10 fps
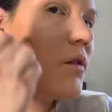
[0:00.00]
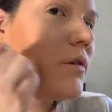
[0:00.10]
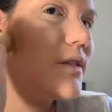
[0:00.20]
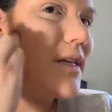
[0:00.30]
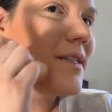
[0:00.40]

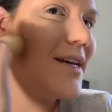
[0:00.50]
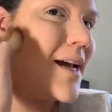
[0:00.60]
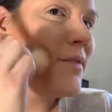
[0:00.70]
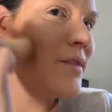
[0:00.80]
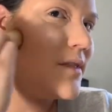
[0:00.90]
Looks like it's
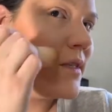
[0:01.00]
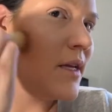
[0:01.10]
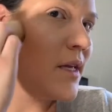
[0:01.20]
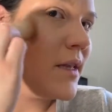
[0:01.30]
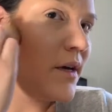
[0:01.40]
kind of
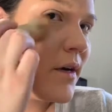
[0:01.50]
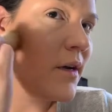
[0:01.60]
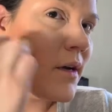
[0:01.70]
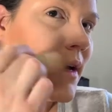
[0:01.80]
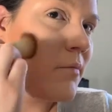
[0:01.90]
sitting there
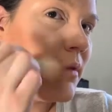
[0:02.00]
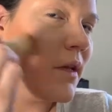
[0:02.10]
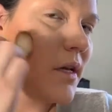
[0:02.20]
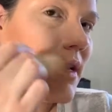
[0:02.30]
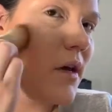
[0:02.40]
and not
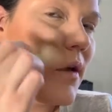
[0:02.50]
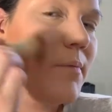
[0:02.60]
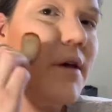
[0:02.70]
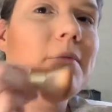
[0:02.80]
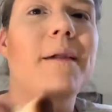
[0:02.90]
blending
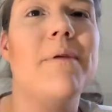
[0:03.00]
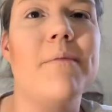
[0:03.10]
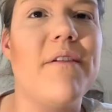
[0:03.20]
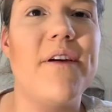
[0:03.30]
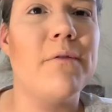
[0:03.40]
up. It might be
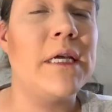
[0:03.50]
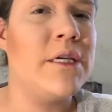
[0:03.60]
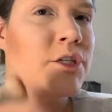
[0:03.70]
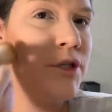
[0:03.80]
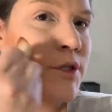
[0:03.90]
my
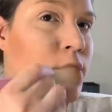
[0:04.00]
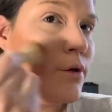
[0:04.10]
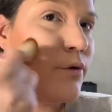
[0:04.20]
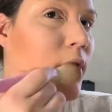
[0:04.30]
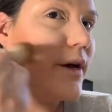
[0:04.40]
foundation
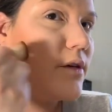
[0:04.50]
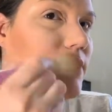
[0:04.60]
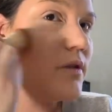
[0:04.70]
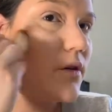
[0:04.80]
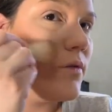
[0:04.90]
too. I
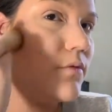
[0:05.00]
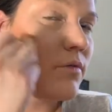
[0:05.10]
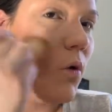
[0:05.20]
used a